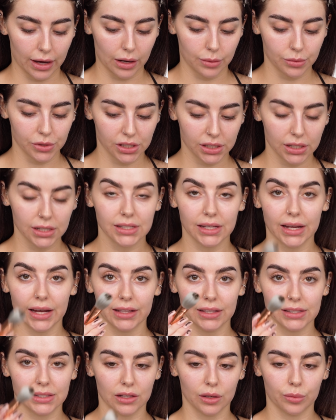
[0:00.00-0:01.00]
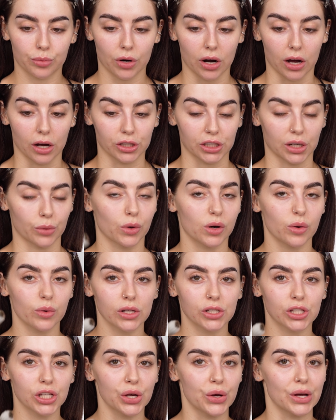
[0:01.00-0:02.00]
And I'm just gonna take this little brush. And what I
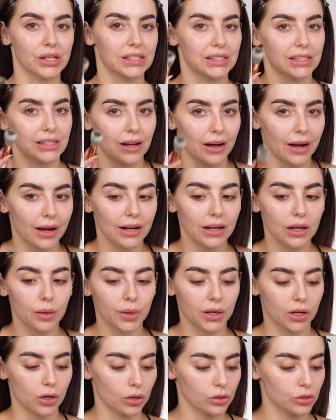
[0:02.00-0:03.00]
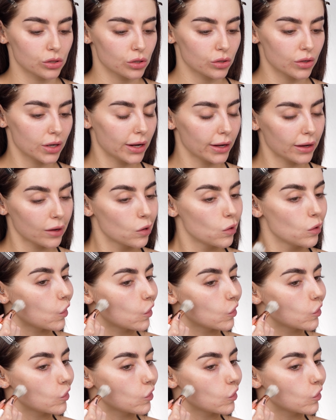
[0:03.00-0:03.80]
wanna do is a tiny little bit of contouring.